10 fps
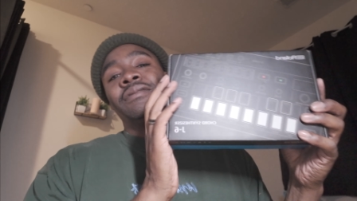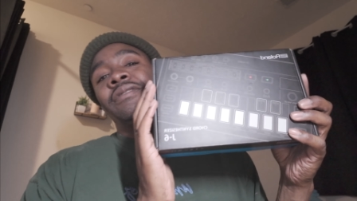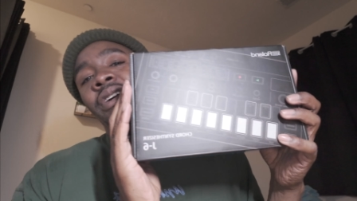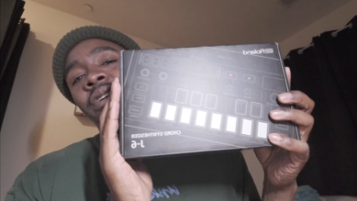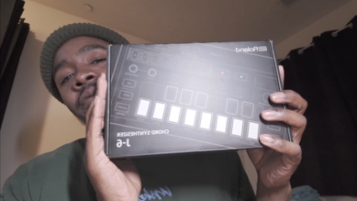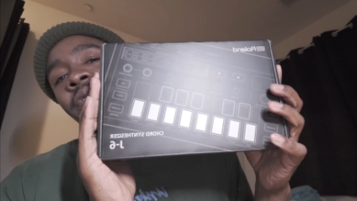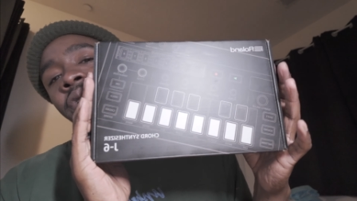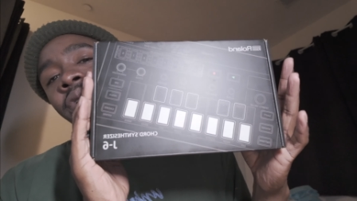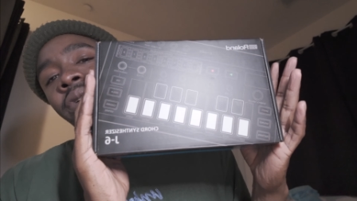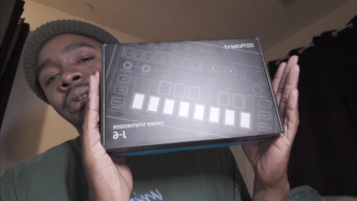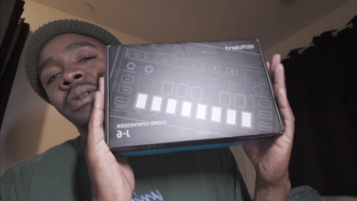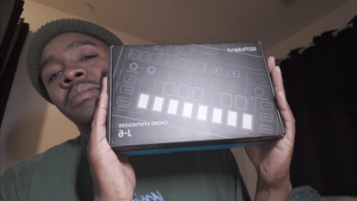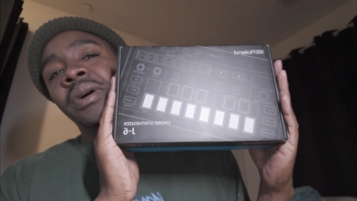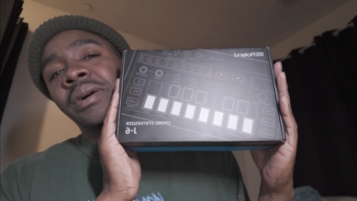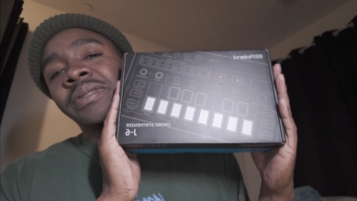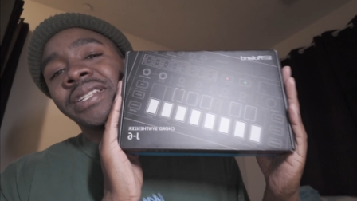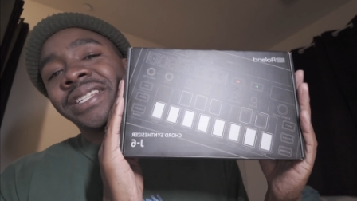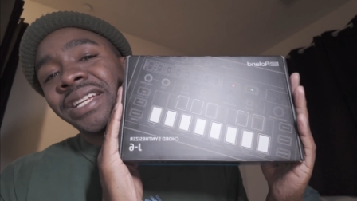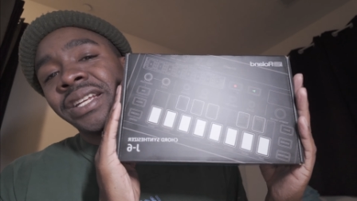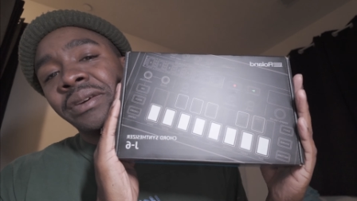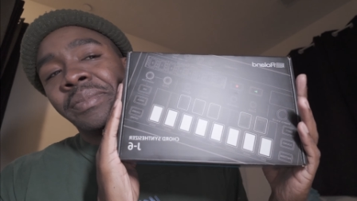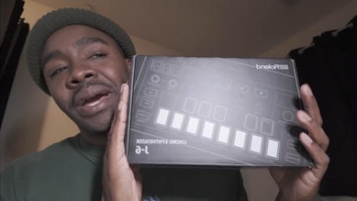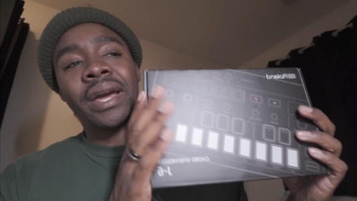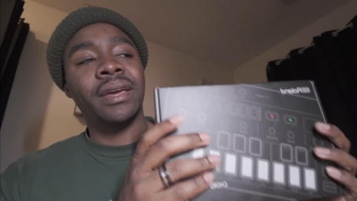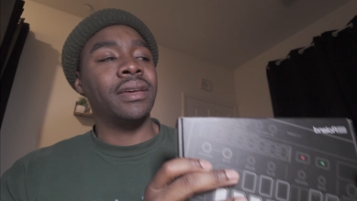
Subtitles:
Very fun, but I'm sending it back.